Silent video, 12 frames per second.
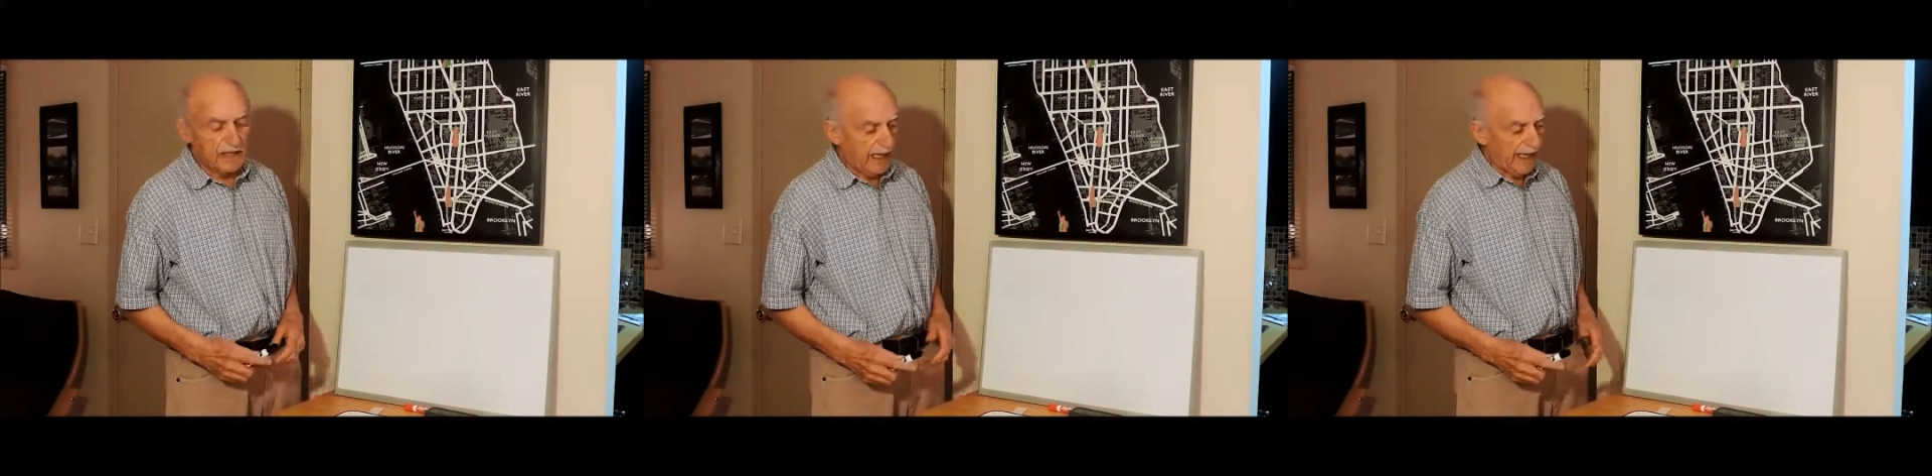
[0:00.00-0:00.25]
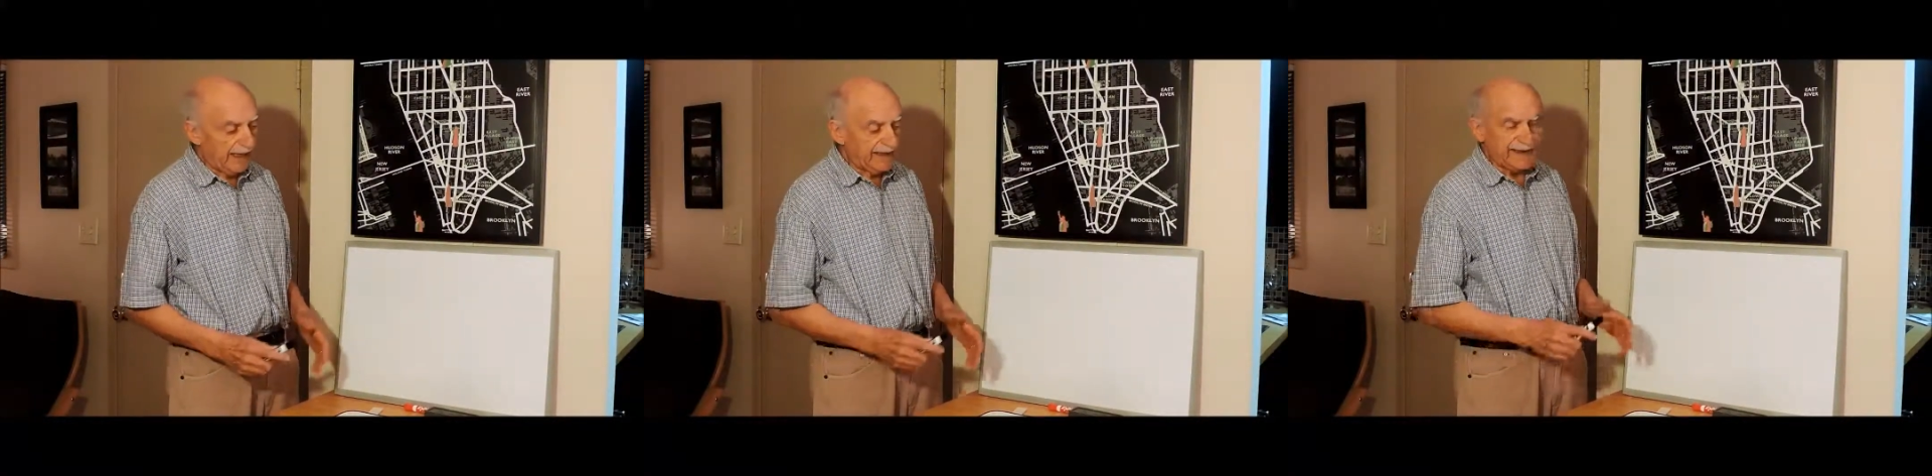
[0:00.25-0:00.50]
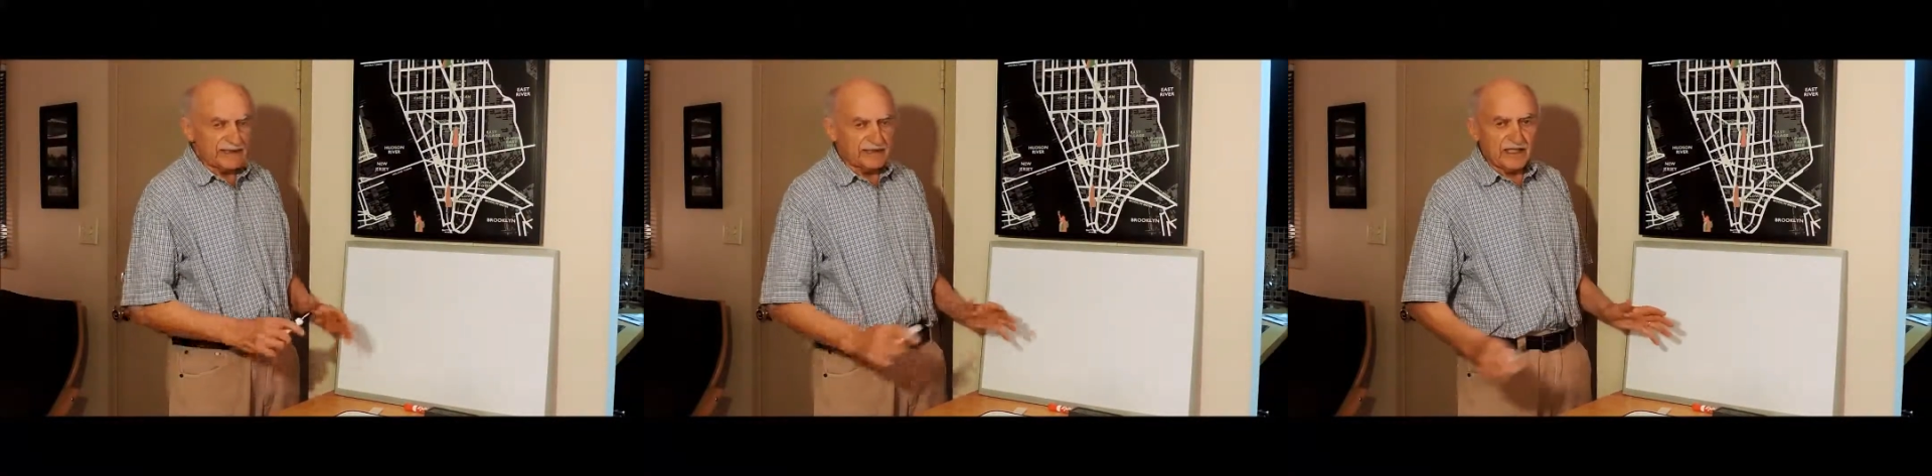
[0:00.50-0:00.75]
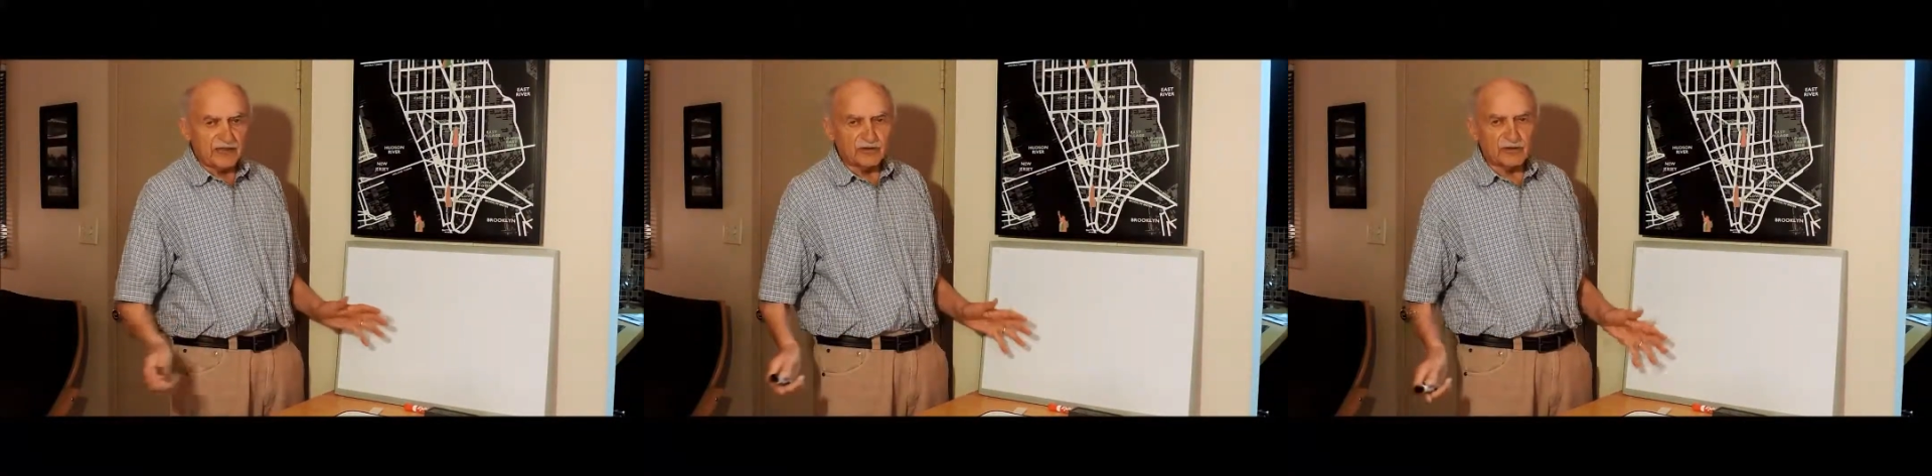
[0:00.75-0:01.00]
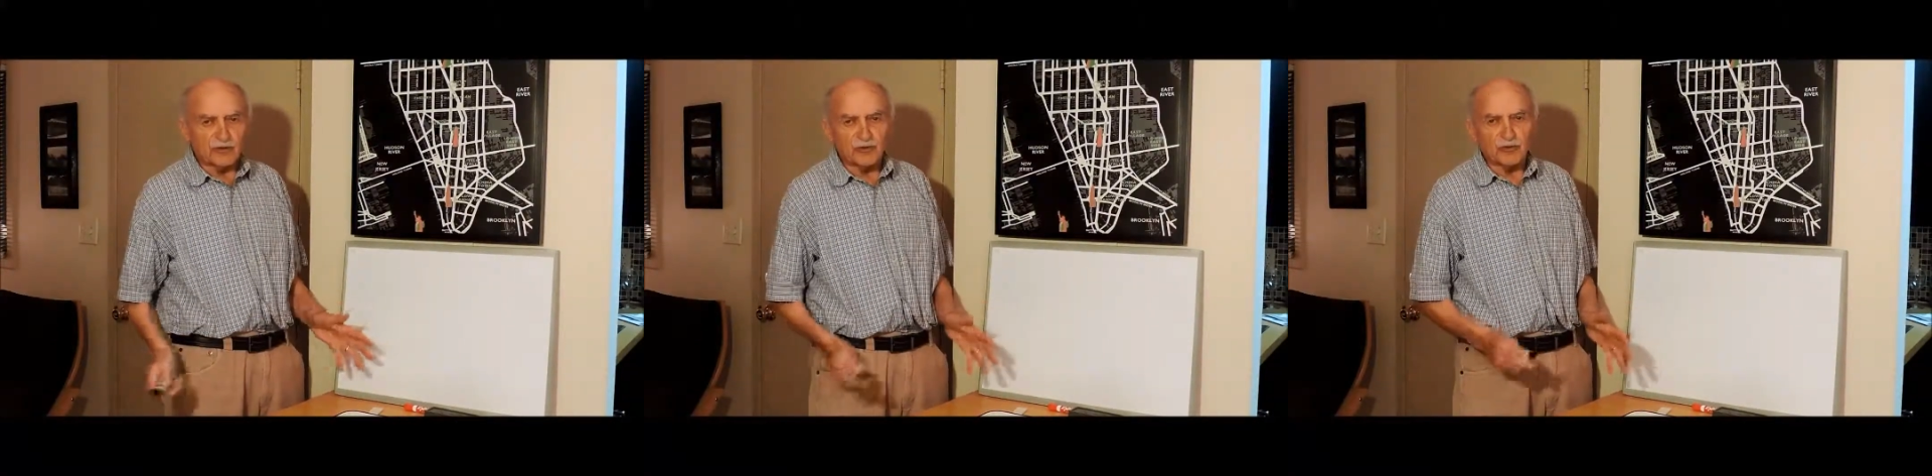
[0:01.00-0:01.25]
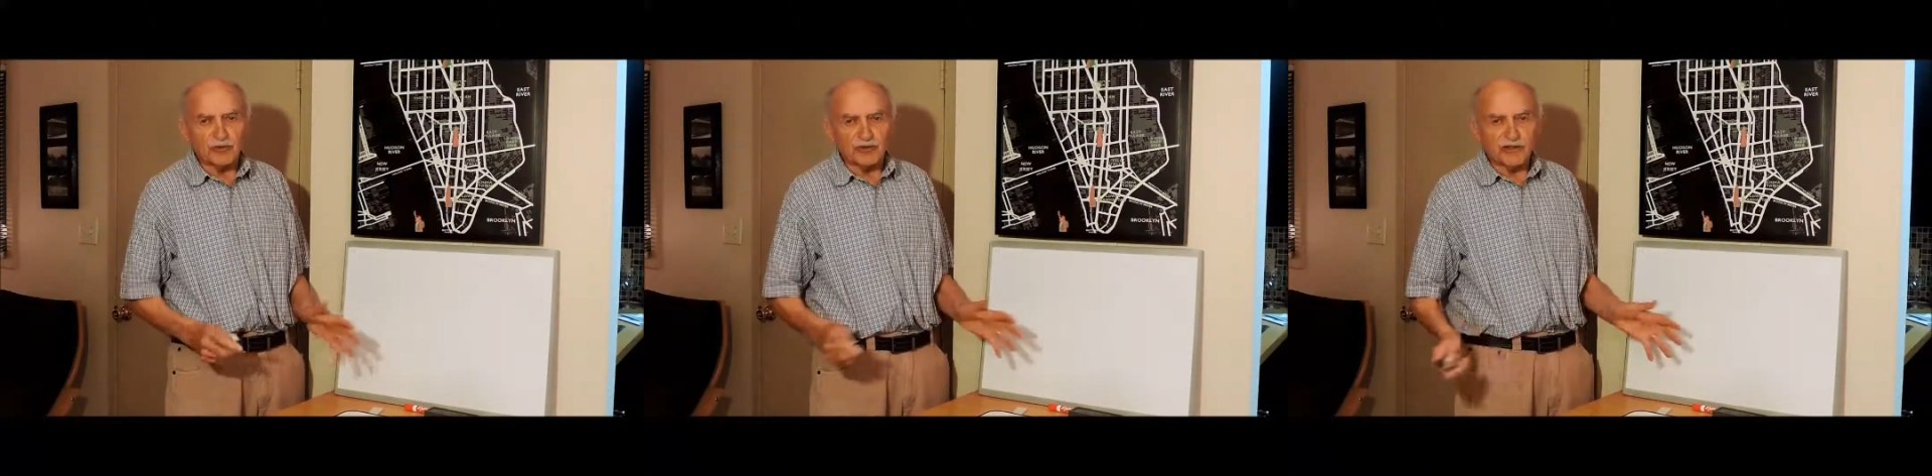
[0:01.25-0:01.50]
And it has nothing to
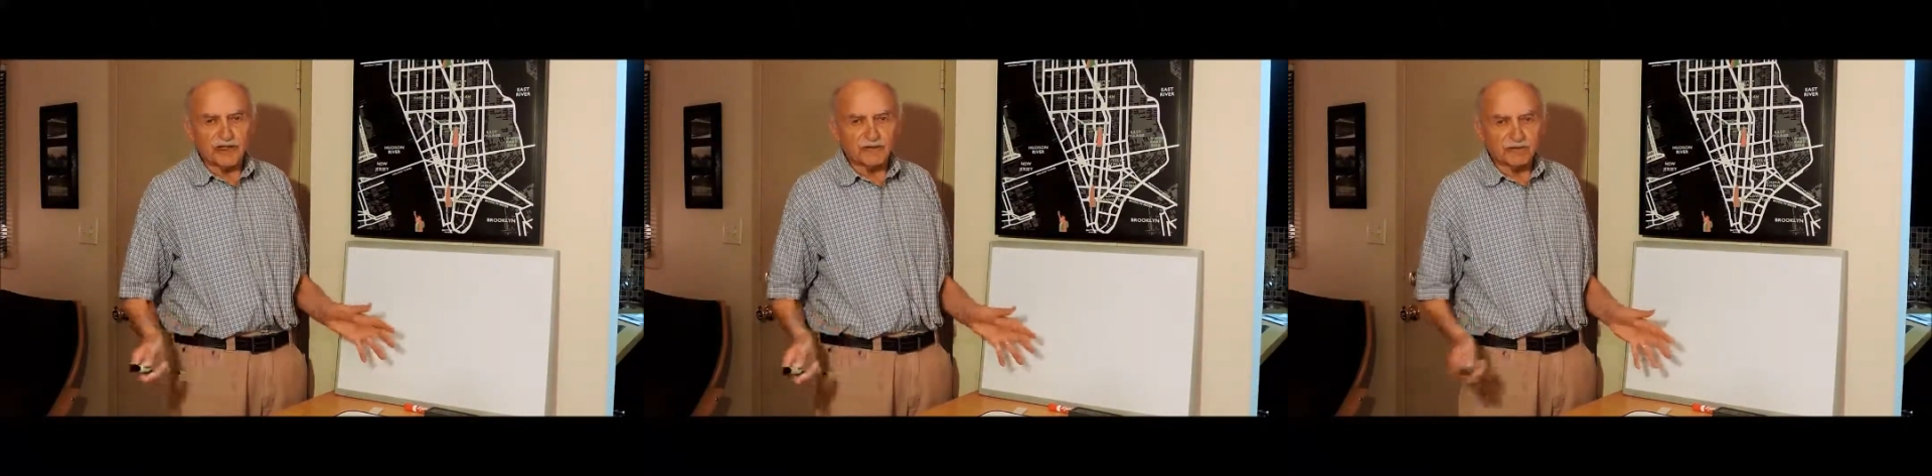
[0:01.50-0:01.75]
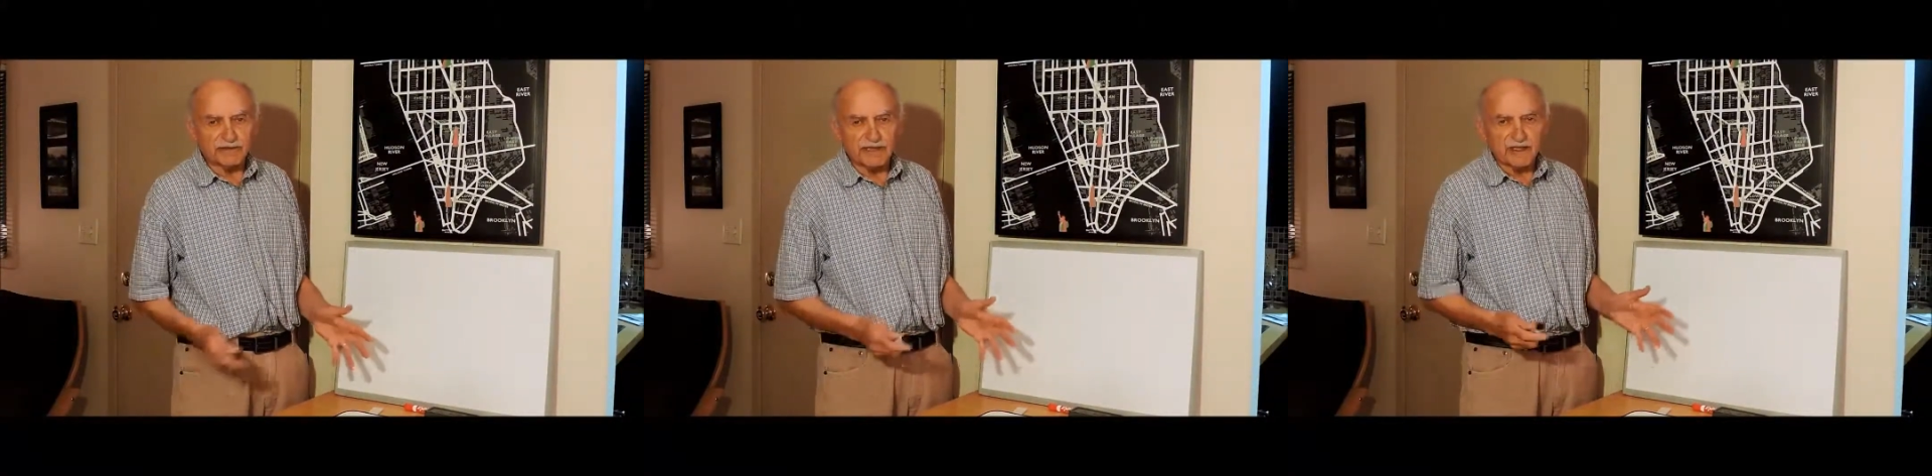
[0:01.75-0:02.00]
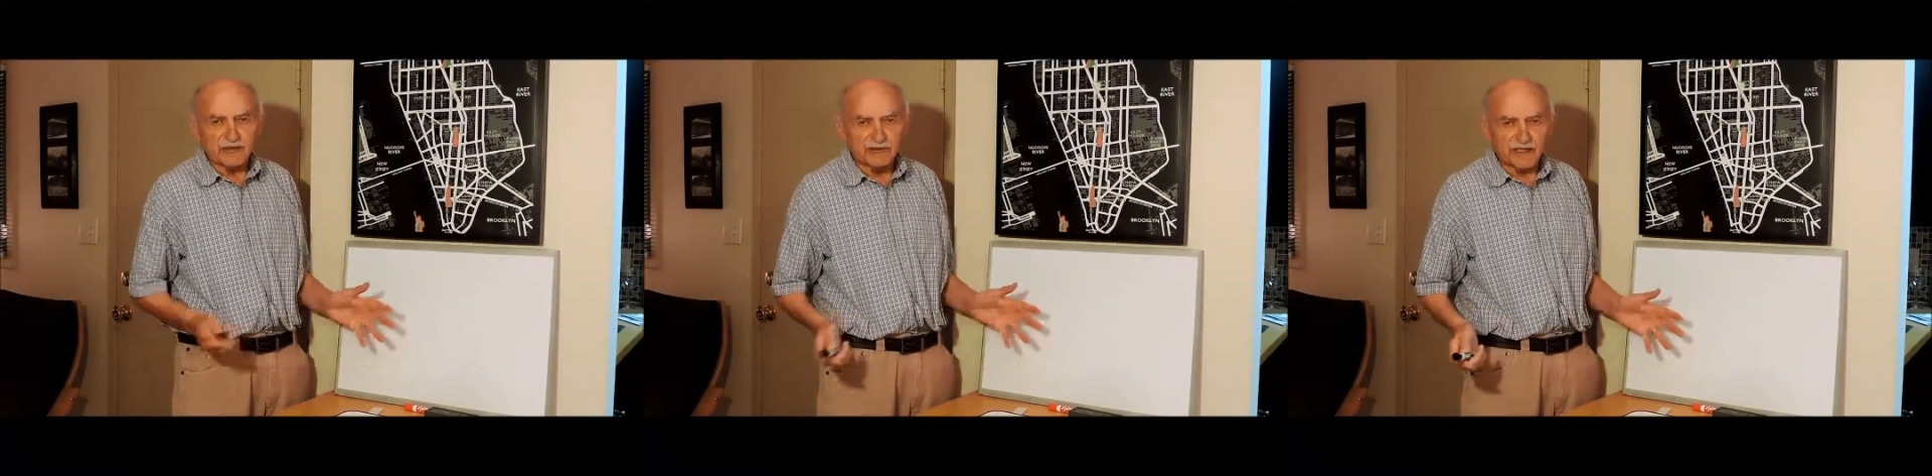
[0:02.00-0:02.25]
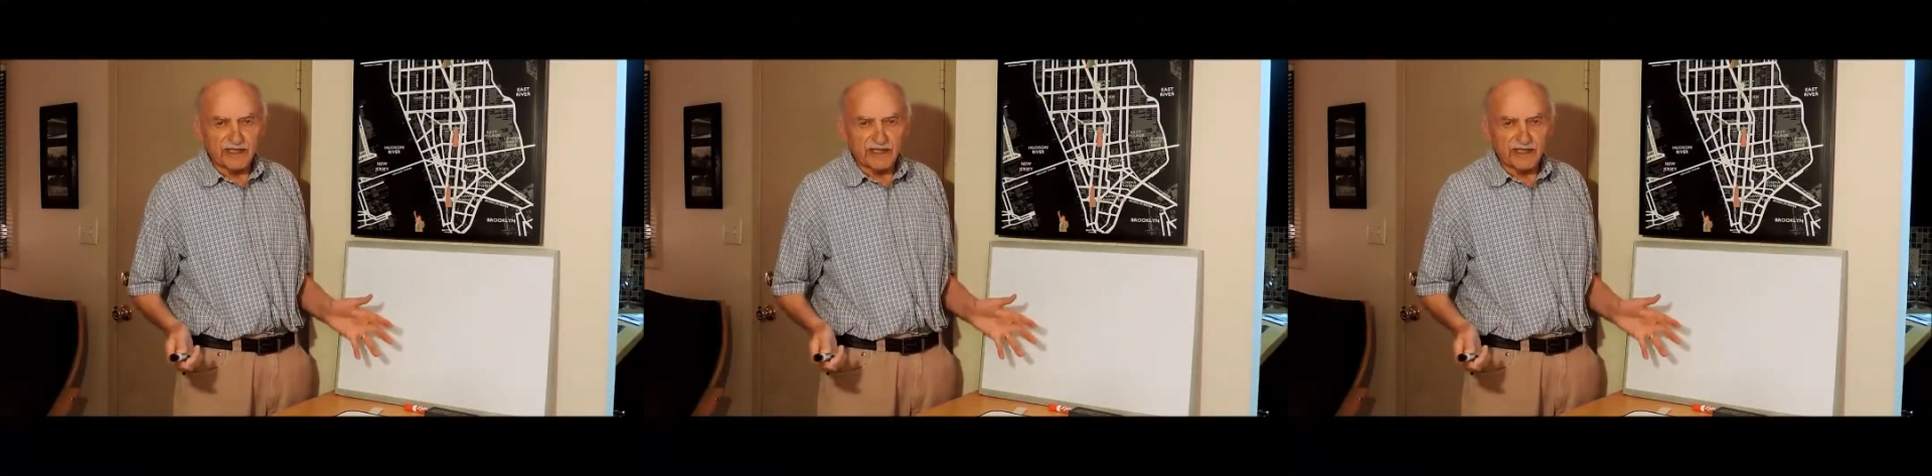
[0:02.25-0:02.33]
do with the potential